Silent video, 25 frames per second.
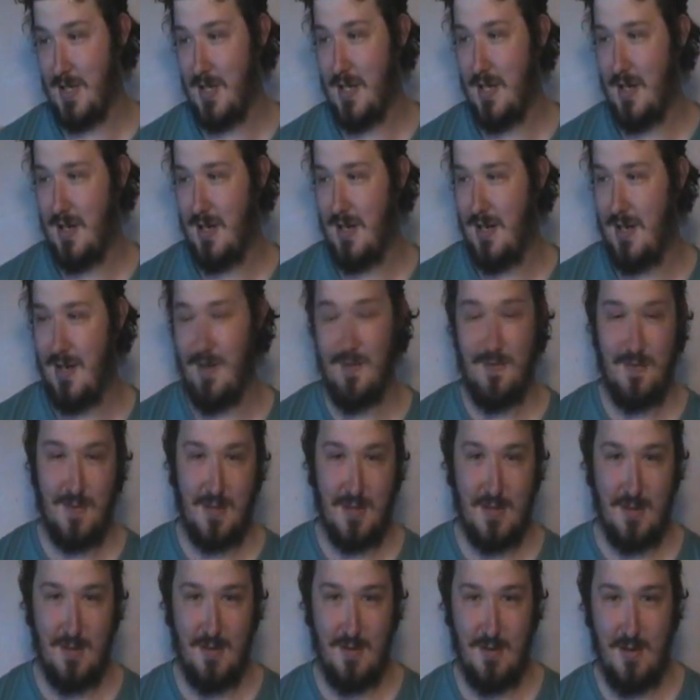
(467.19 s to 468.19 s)
If
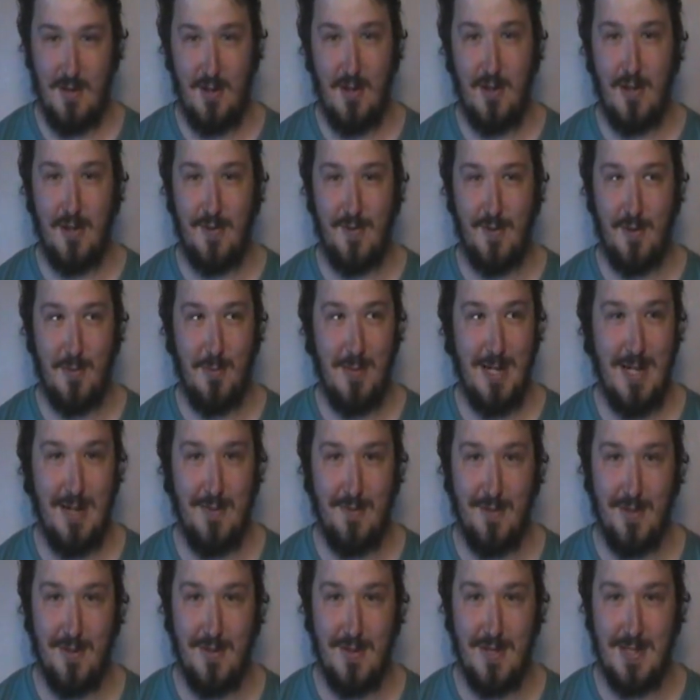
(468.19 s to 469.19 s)
a lot of you may have
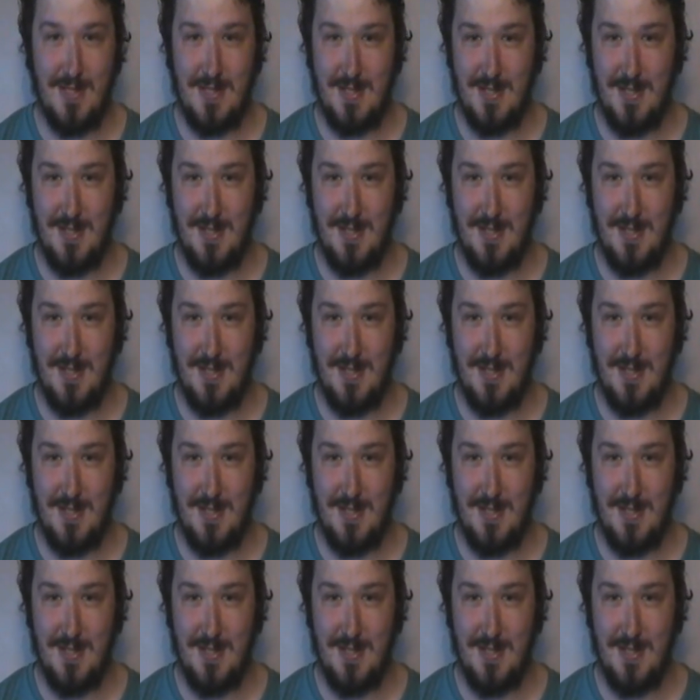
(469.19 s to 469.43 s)
noticed